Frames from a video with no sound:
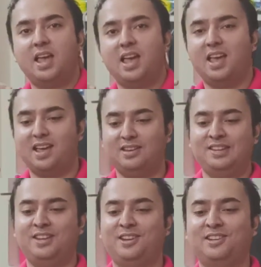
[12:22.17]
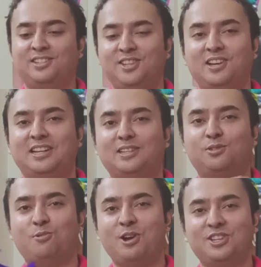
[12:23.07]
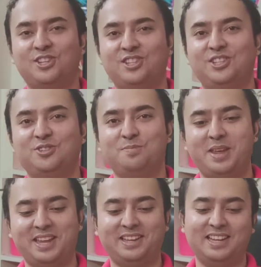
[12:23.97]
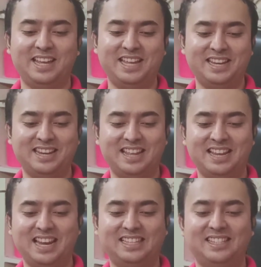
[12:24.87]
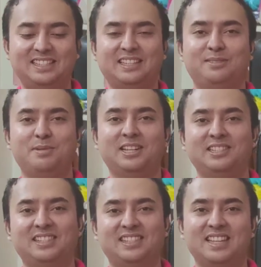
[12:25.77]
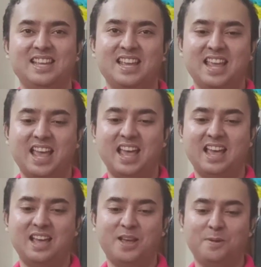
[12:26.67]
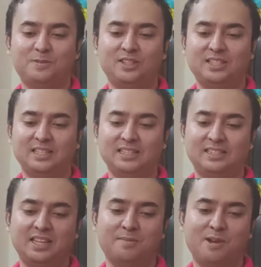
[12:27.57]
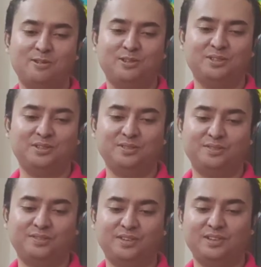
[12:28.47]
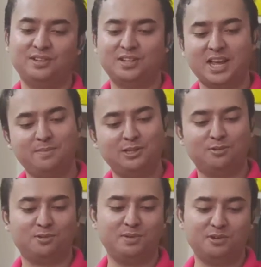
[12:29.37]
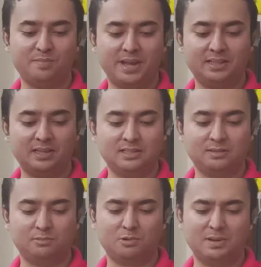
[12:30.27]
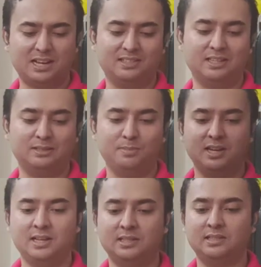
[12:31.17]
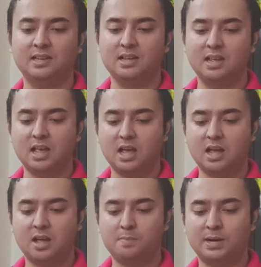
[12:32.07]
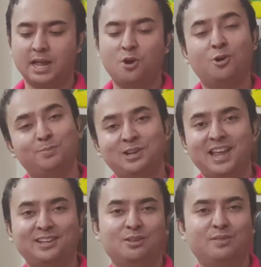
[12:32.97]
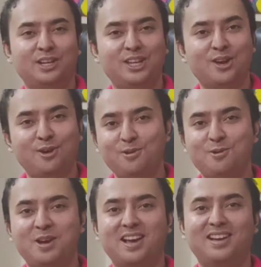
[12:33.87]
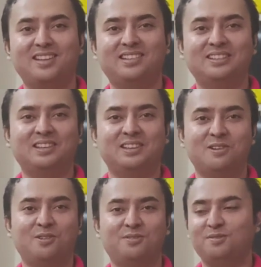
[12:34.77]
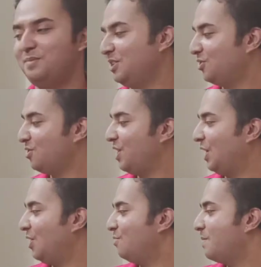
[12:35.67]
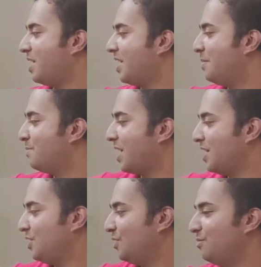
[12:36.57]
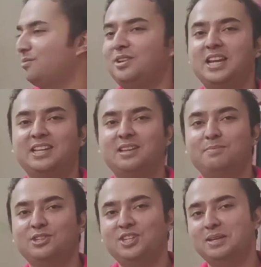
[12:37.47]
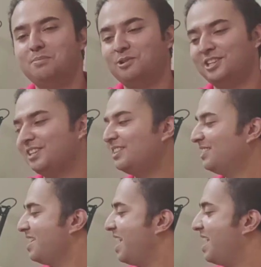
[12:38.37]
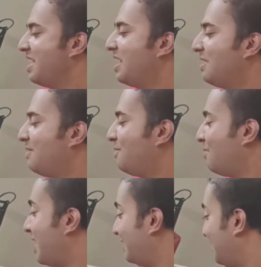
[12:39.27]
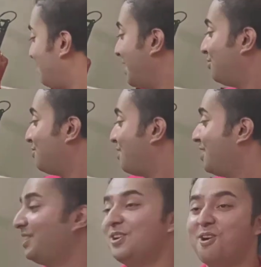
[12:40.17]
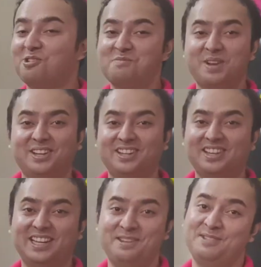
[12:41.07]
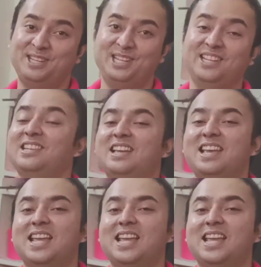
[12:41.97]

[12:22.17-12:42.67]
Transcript: and here's your little swatch that you made in less than six minutes. Um, so this is the amount of uh, time it took me to make this. It took me like 6 minutes. Uh, but I hope you like the video uh, of me showing you my brand new knitting machine motor uh, or as I like to call it the automated knitting machine.